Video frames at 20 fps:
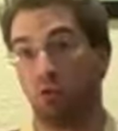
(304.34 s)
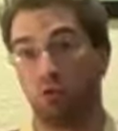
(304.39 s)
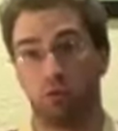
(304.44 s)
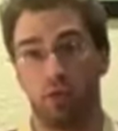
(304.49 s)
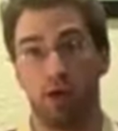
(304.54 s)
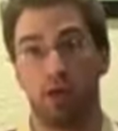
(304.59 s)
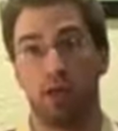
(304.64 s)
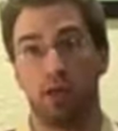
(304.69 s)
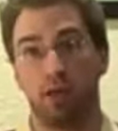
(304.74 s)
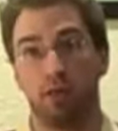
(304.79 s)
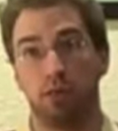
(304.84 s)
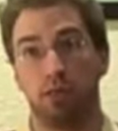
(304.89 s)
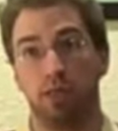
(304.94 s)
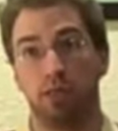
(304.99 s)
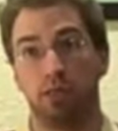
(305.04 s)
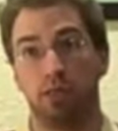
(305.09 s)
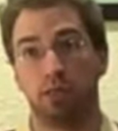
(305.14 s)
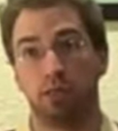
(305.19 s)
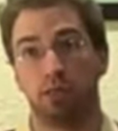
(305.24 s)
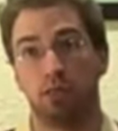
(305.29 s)
already
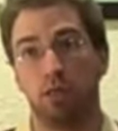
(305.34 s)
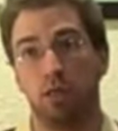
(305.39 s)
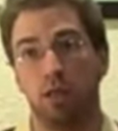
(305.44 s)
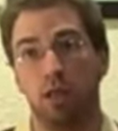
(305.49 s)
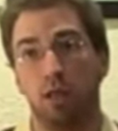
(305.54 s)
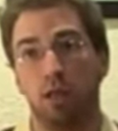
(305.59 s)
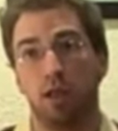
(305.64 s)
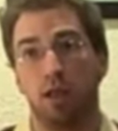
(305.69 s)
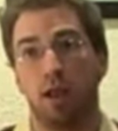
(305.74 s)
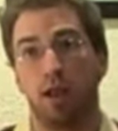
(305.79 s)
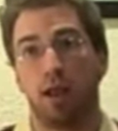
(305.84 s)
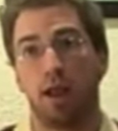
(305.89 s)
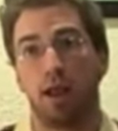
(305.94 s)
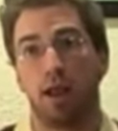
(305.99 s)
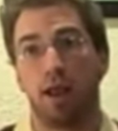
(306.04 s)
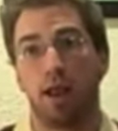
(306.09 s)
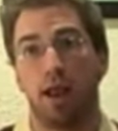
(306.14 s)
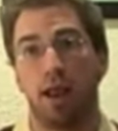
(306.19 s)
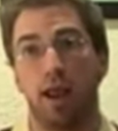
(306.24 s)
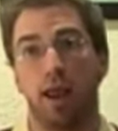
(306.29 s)
condensed.
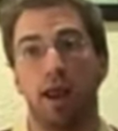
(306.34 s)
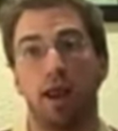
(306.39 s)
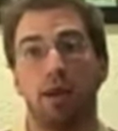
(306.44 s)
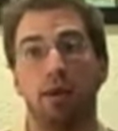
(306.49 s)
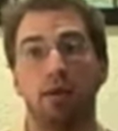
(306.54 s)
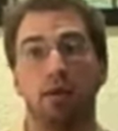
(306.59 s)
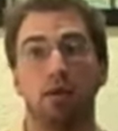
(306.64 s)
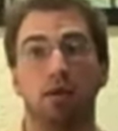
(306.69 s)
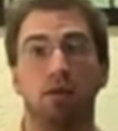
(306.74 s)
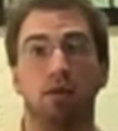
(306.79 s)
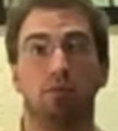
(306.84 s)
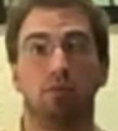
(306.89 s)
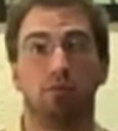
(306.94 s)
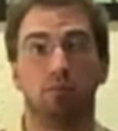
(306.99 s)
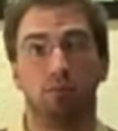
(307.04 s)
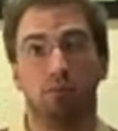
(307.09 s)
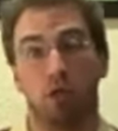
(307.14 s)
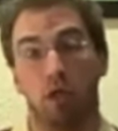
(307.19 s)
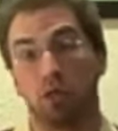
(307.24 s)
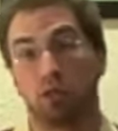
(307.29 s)
And
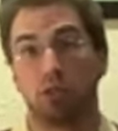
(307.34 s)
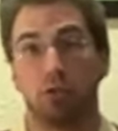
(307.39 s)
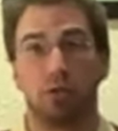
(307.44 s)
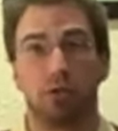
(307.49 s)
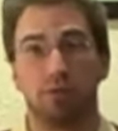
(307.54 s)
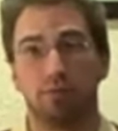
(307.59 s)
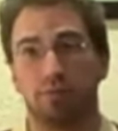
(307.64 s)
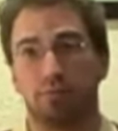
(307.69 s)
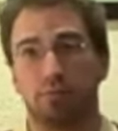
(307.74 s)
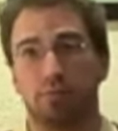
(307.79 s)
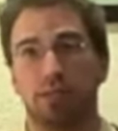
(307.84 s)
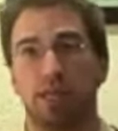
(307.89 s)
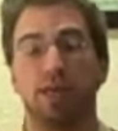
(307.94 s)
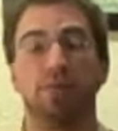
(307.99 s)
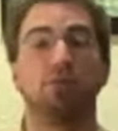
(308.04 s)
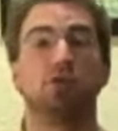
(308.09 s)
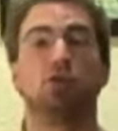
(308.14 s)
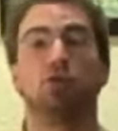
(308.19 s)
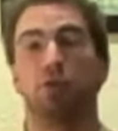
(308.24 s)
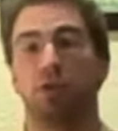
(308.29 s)
also it
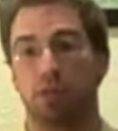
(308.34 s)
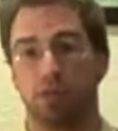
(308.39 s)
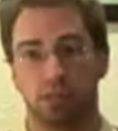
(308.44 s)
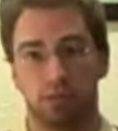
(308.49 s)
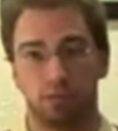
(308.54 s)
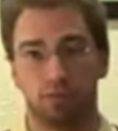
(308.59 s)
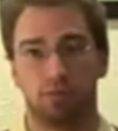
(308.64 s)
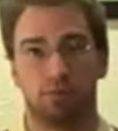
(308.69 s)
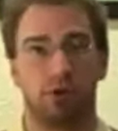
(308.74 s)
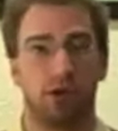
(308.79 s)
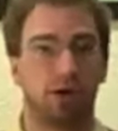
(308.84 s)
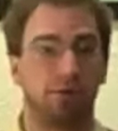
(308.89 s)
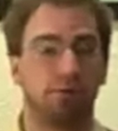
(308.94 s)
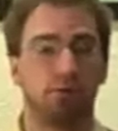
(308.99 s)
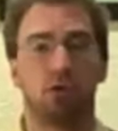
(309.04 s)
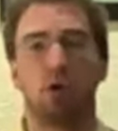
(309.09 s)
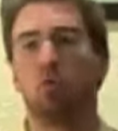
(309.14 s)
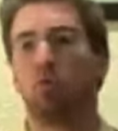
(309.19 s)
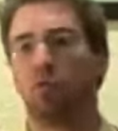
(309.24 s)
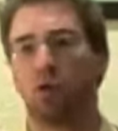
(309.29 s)
saves trees, right?
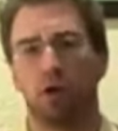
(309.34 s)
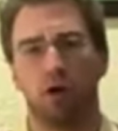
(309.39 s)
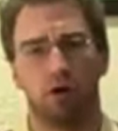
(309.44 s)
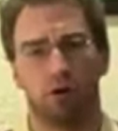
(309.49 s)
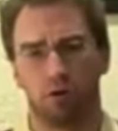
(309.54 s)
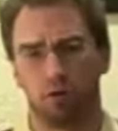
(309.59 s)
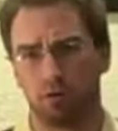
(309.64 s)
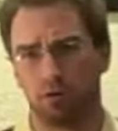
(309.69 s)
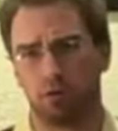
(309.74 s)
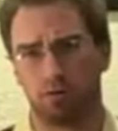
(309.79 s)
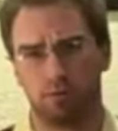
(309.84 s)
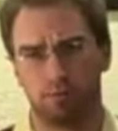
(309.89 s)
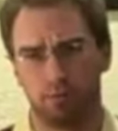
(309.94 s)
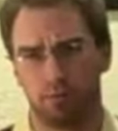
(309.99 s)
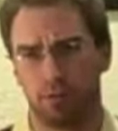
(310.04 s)
Don't print articles.